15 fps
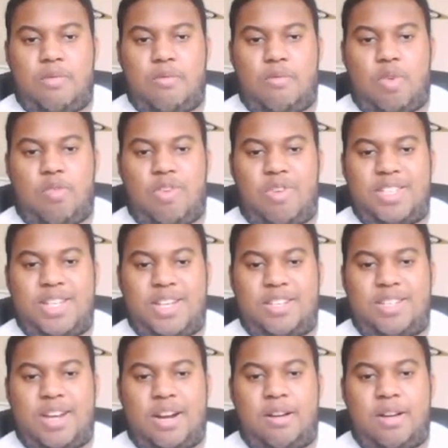Pro Wrestling
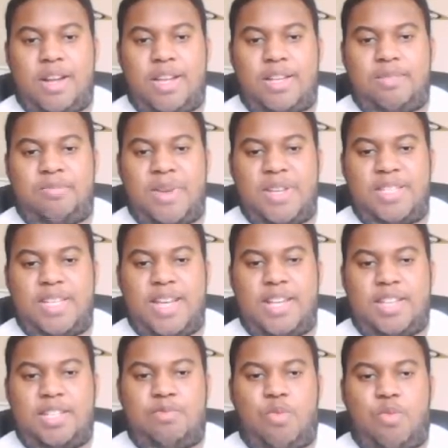Insider is basically
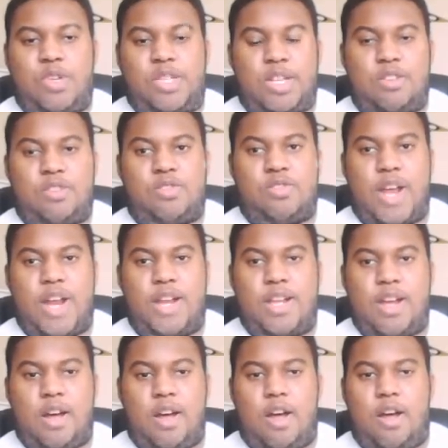the Sports
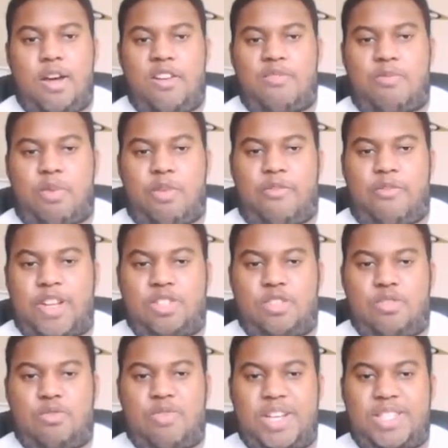Illustrated of
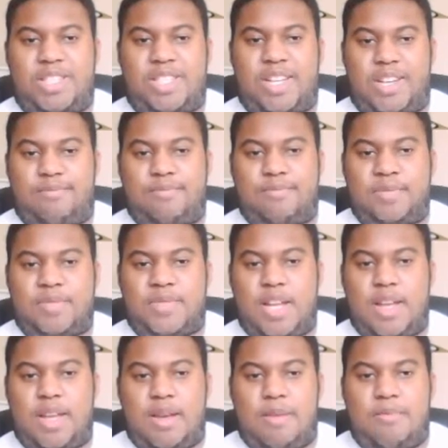professional wrestling.
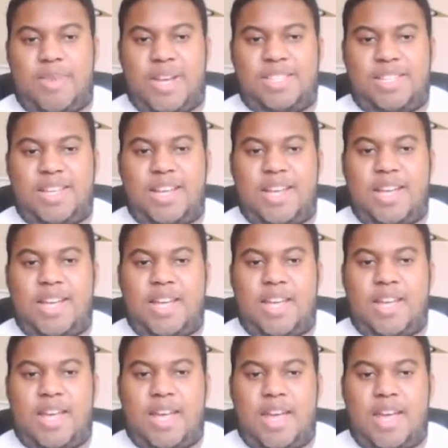Basically,
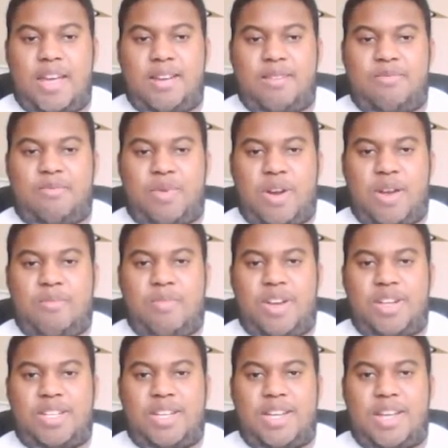and pretty
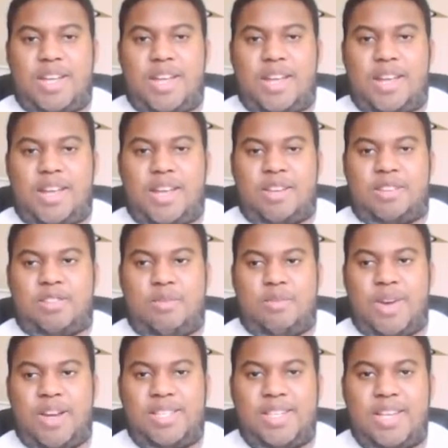much,
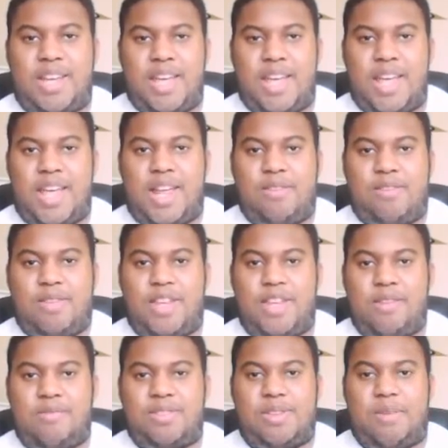
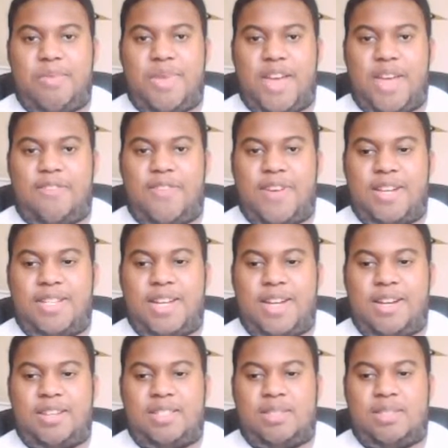he was a big fish
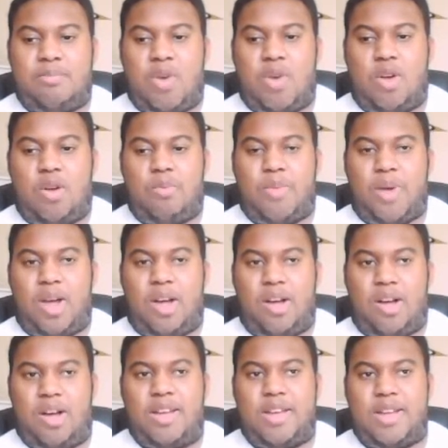in a small
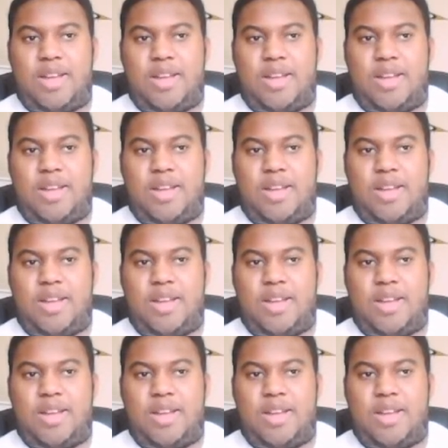pond.